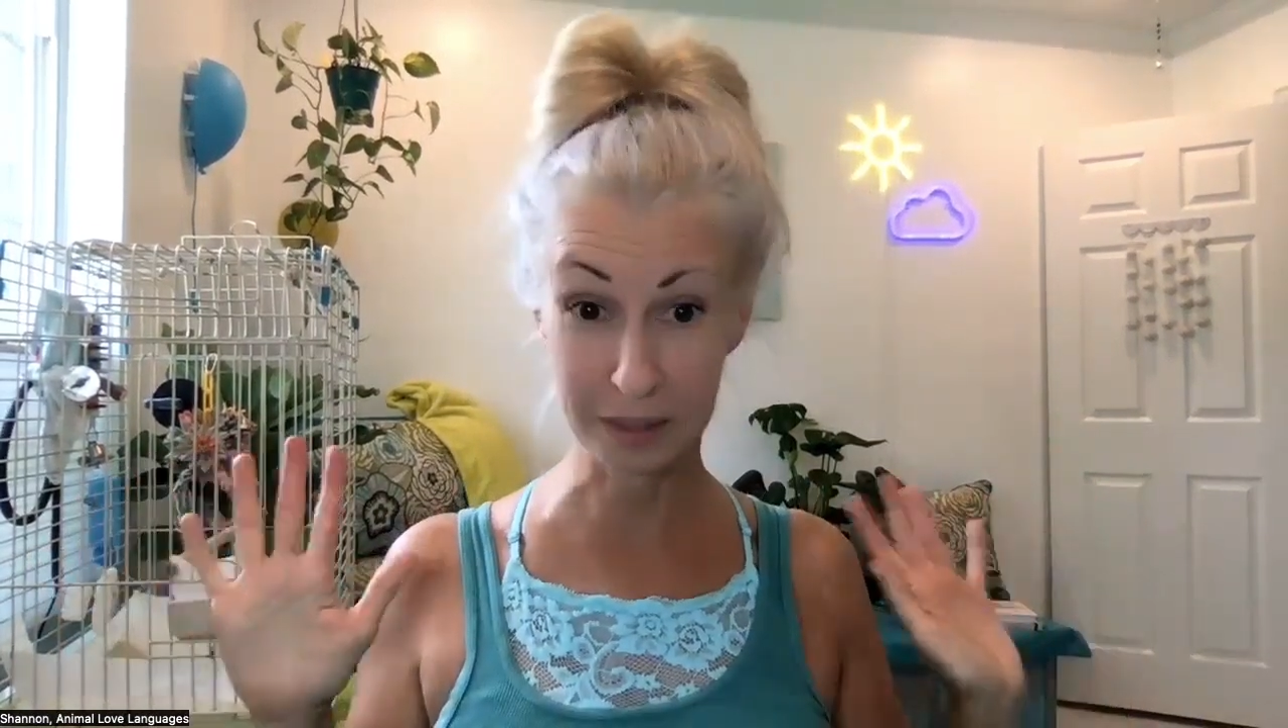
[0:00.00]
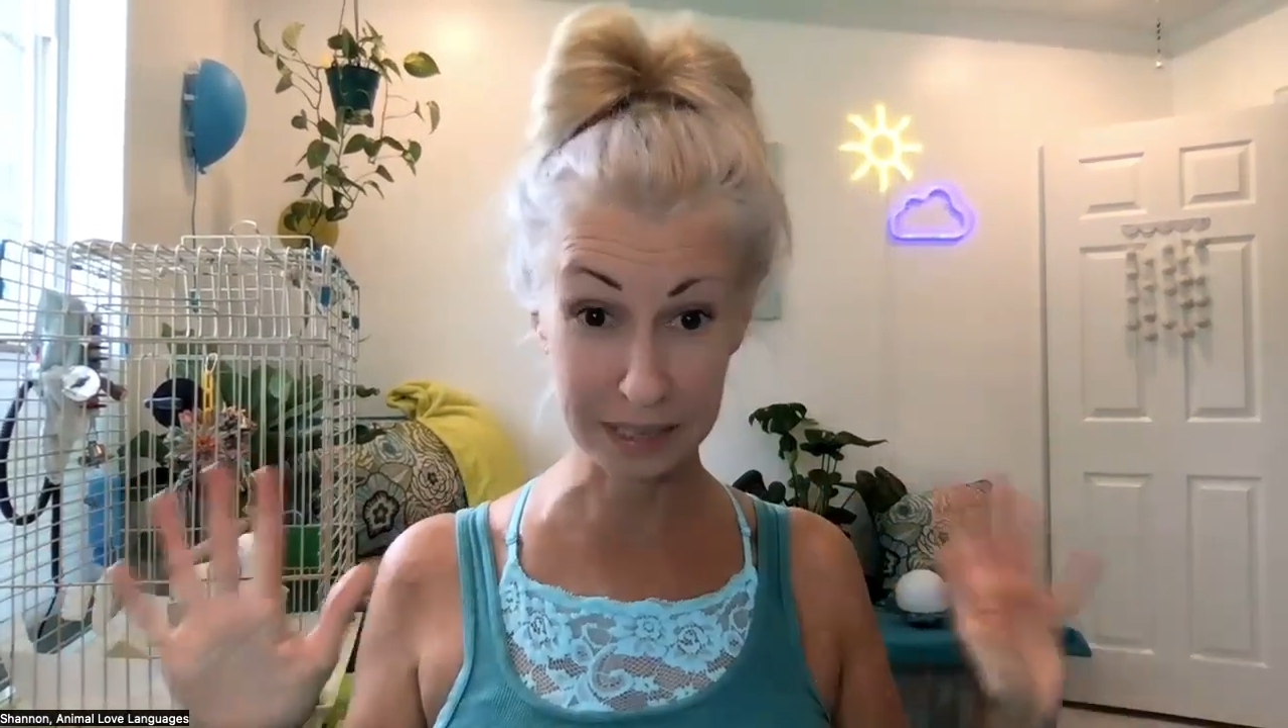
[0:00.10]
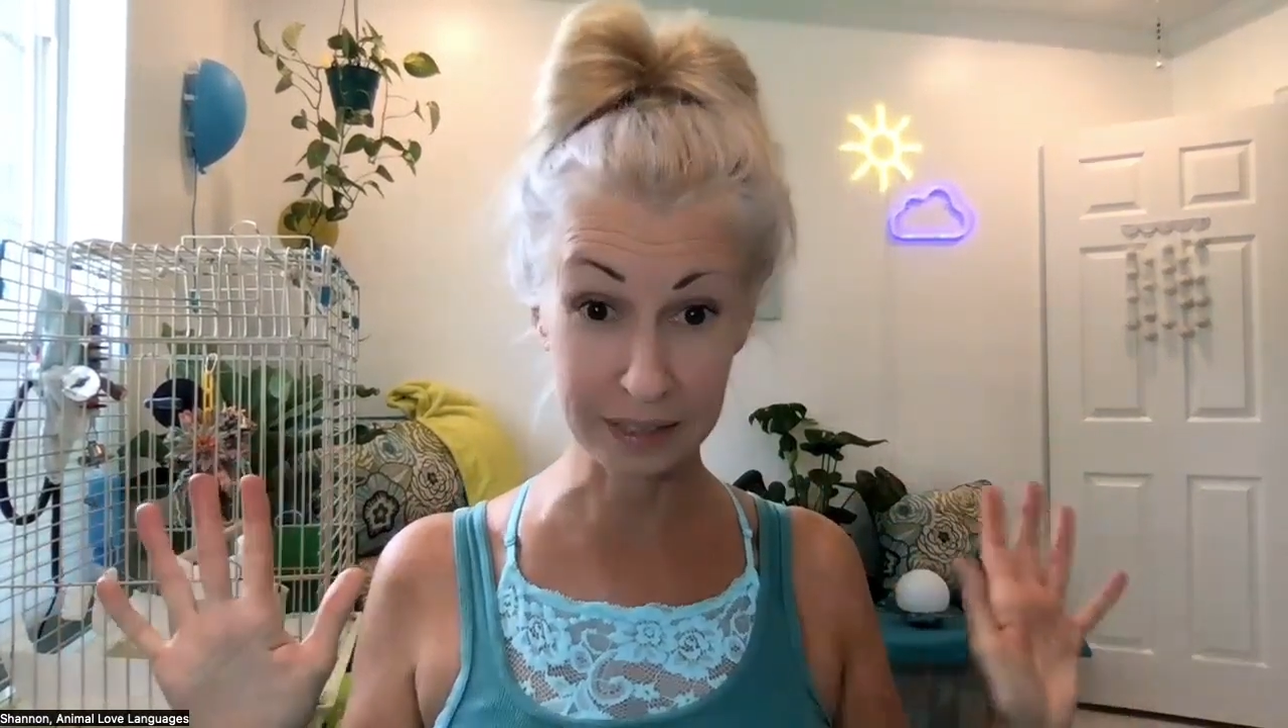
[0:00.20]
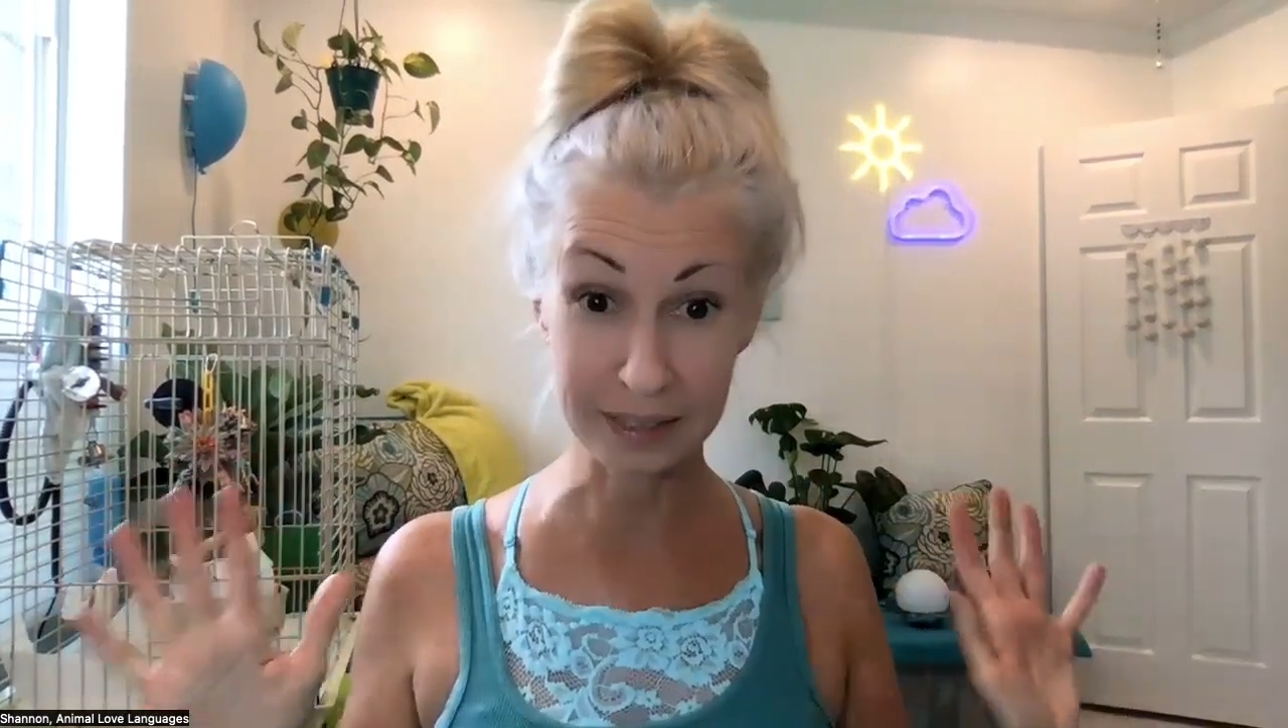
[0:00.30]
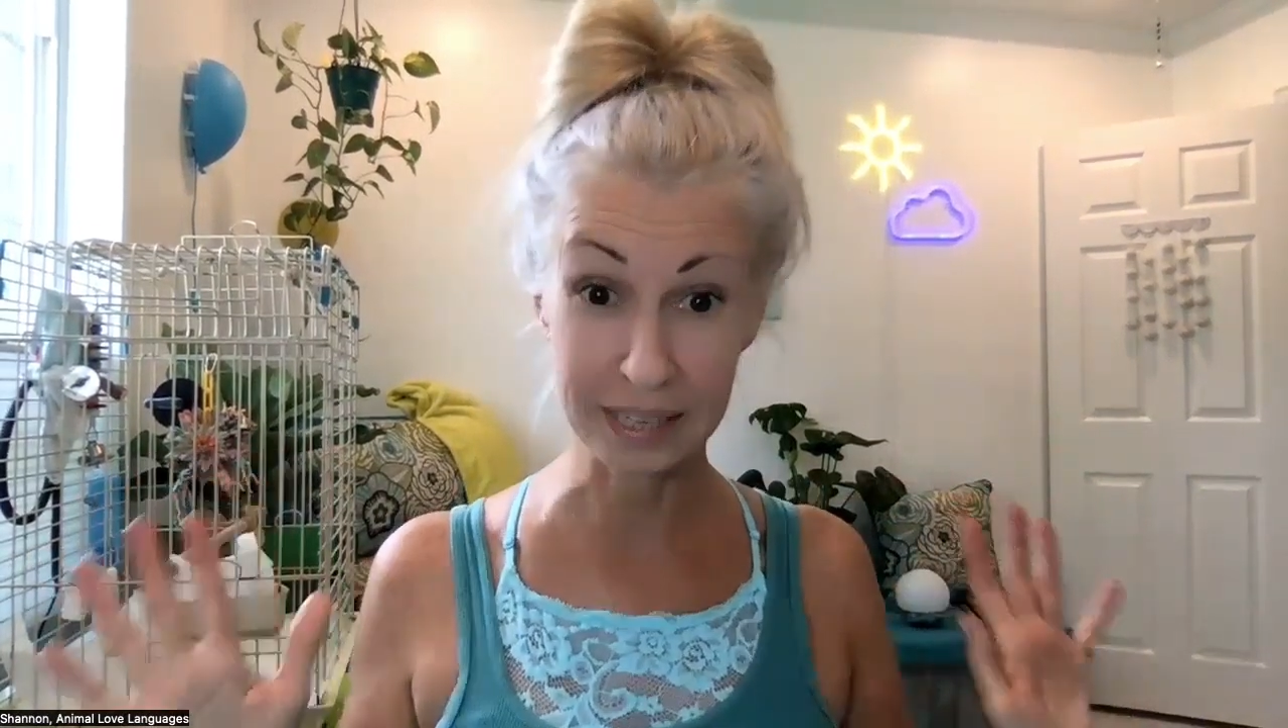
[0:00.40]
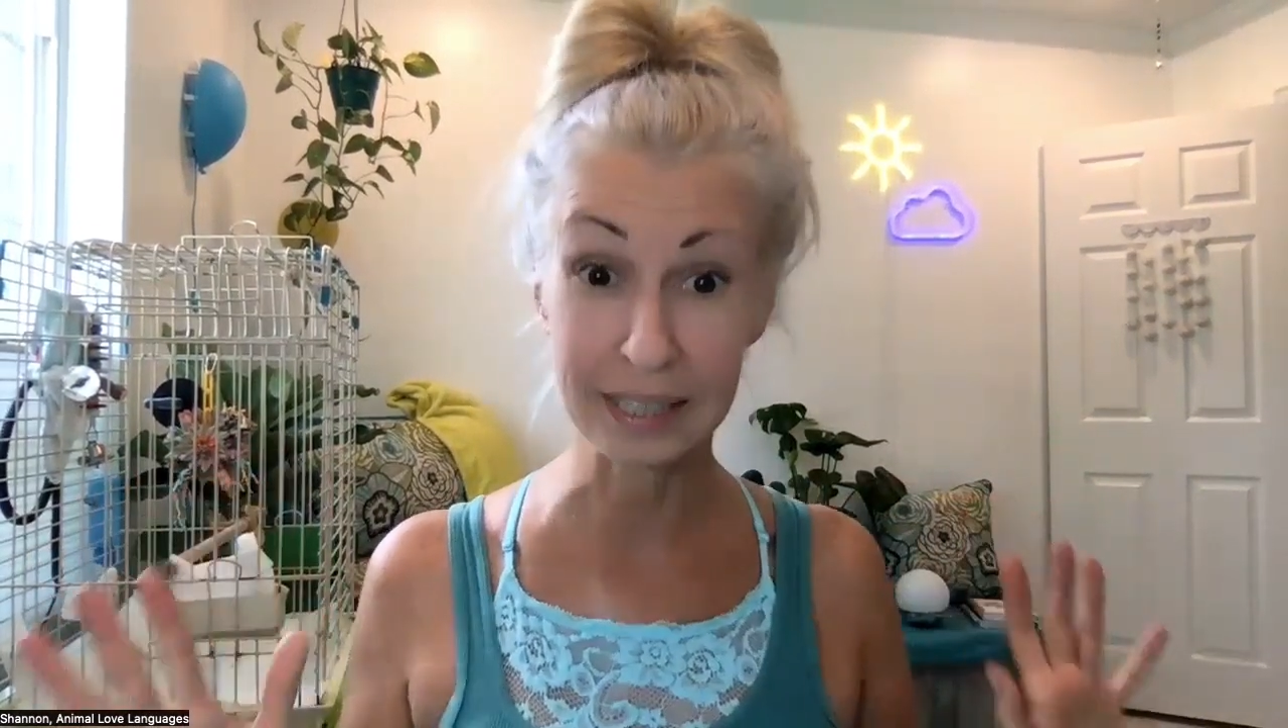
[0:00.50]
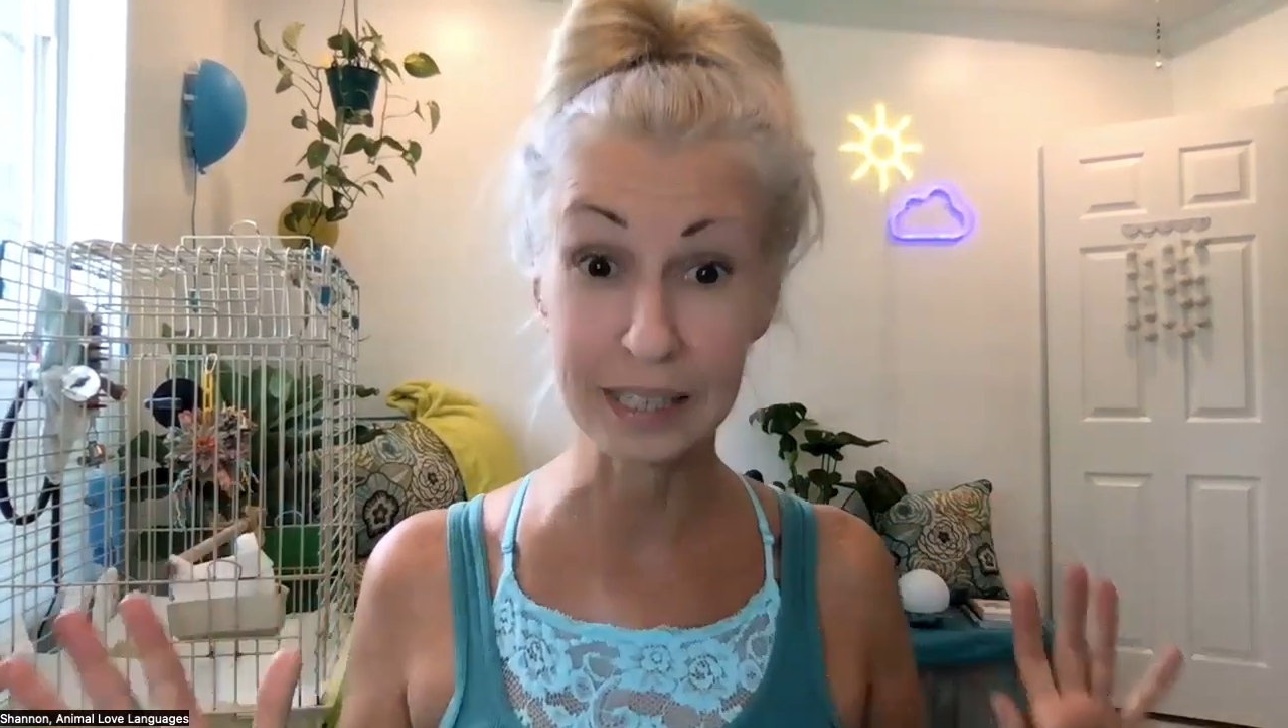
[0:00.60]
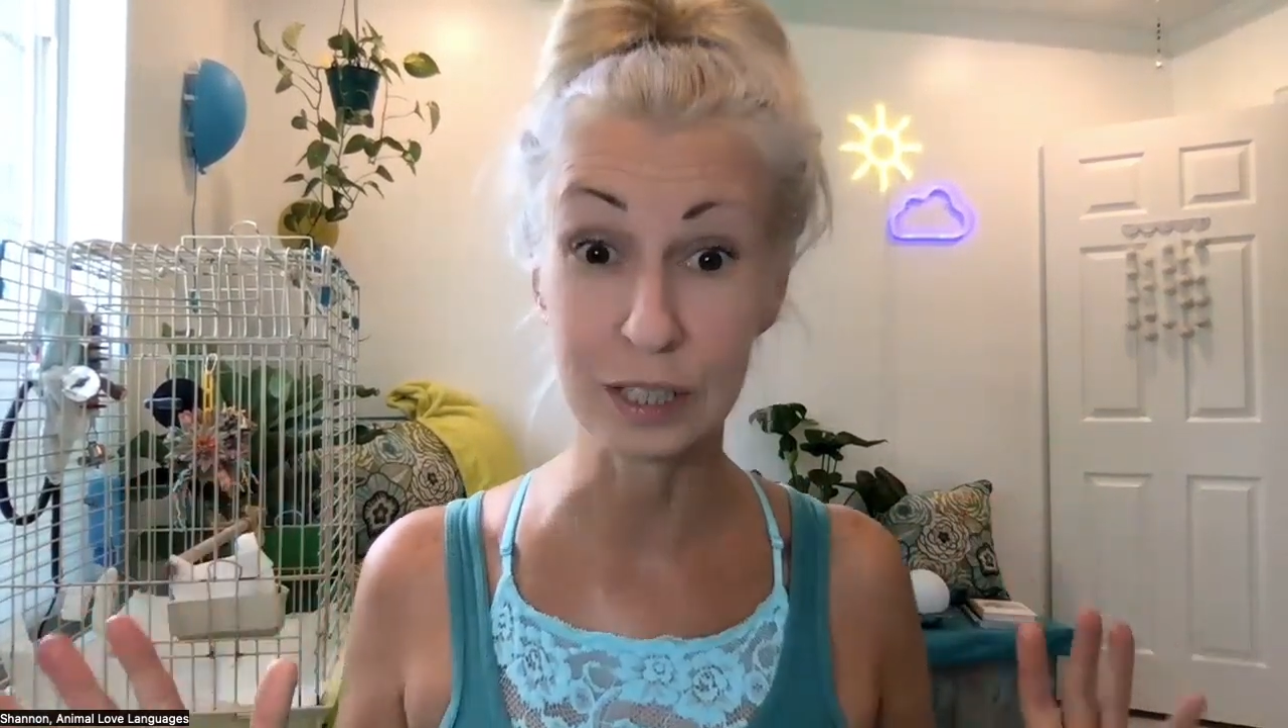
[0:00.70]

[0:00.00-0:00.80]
thing that they need